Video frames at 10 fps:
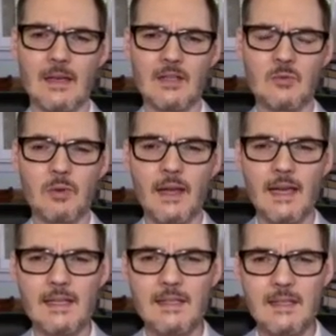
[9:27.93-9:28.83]

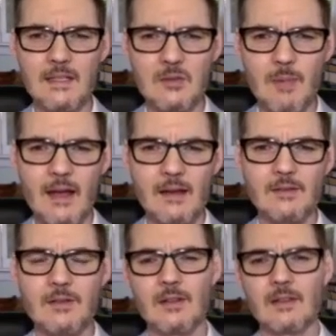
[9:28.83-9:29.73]
explains and
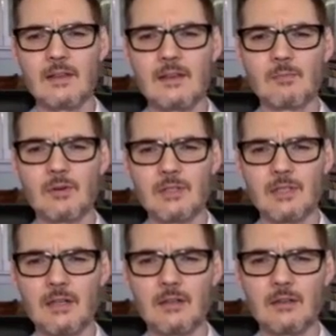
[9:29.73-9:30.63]
expounds on the
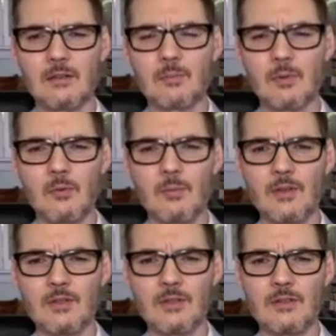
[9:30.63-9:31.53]
particular
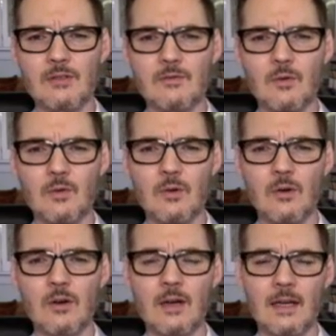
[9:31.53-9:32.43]
prohibitions
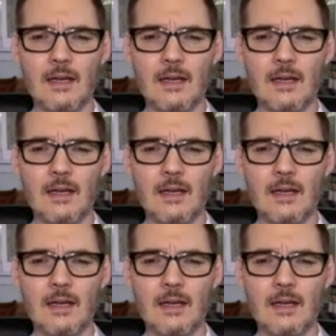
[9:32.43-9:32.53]
for